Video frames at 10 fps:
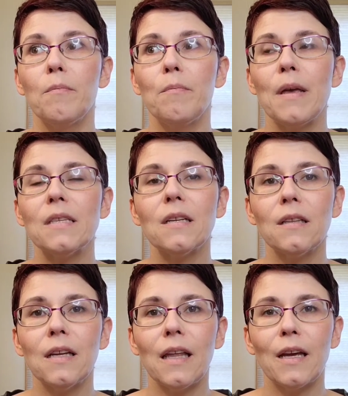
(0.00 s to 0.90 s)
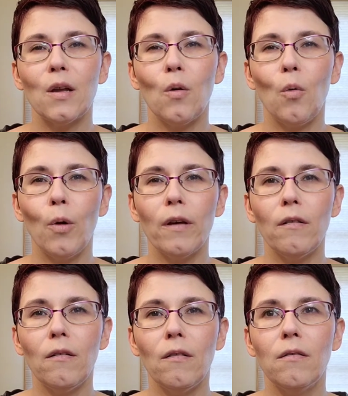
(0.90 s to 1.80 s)
basically like an
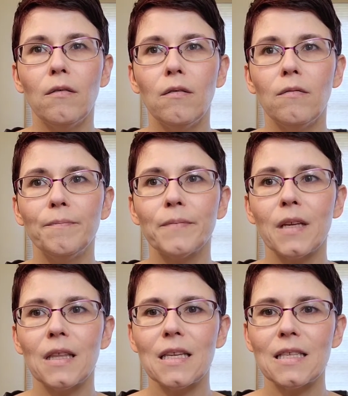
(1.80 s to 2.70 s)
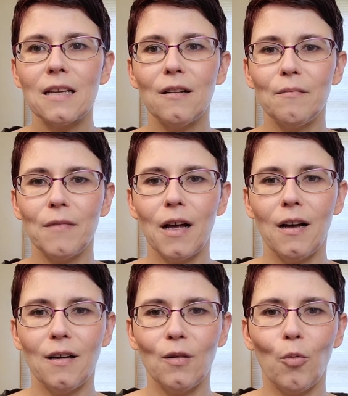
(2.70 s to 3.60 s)
oil, these little
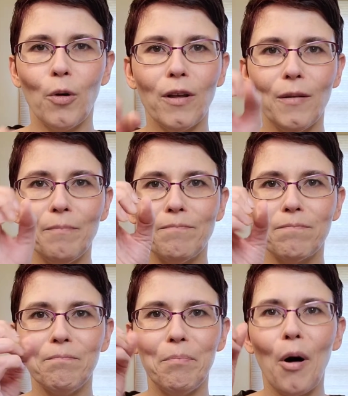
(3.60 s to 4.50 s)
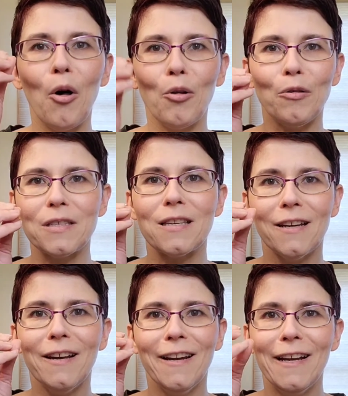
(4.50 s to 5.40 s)
oil balls
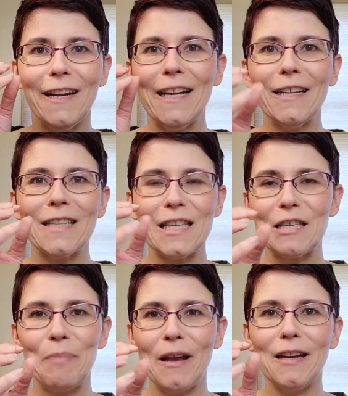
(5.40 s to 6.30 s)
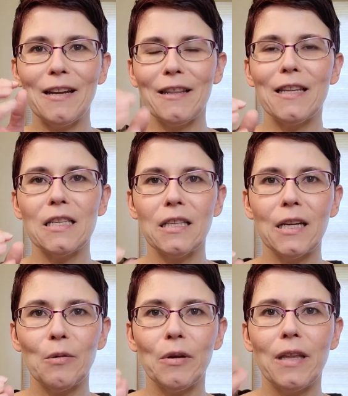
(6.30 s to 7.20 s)
suspended in this
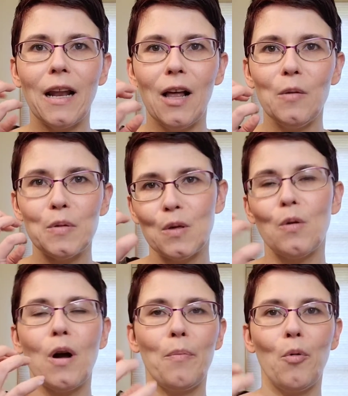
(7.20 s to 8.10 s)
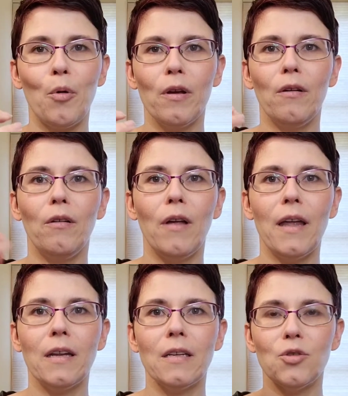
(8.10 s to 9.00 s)
liquid that helps soak up oil
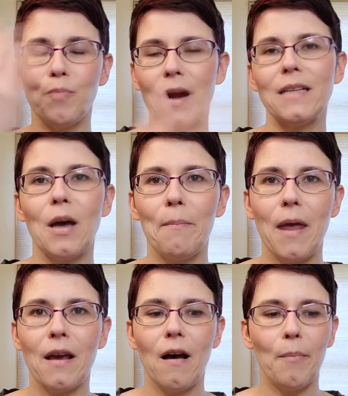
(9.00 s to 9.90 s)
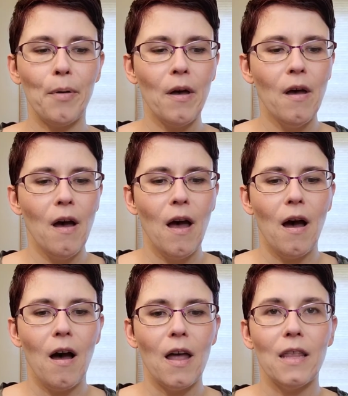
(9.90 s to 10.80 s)
and break down makeup.
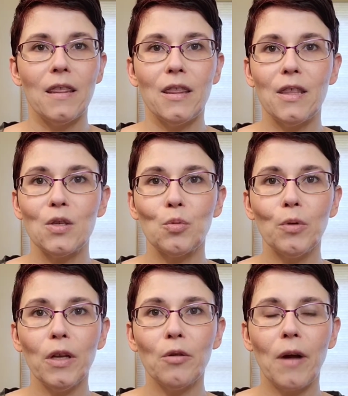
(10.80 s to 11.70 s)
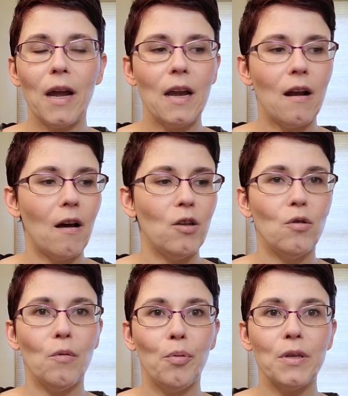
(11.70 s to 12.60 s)
It's really great. You
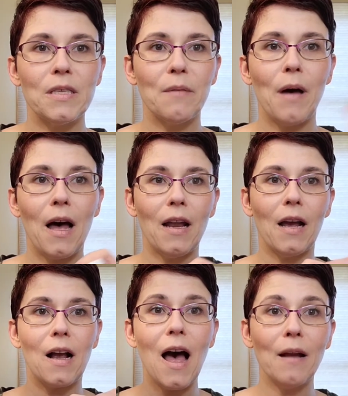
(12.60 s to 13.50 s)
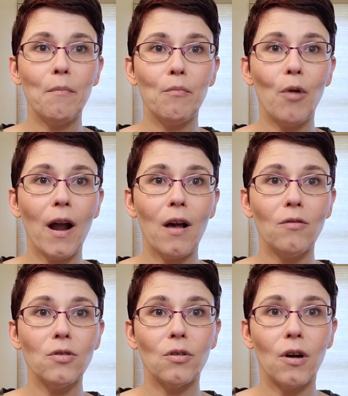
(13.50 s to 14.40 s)
can put some on a cotton
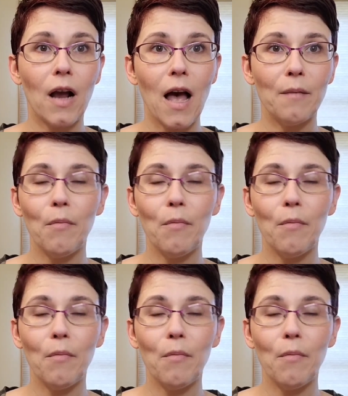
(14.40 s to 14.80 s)
round or a cotton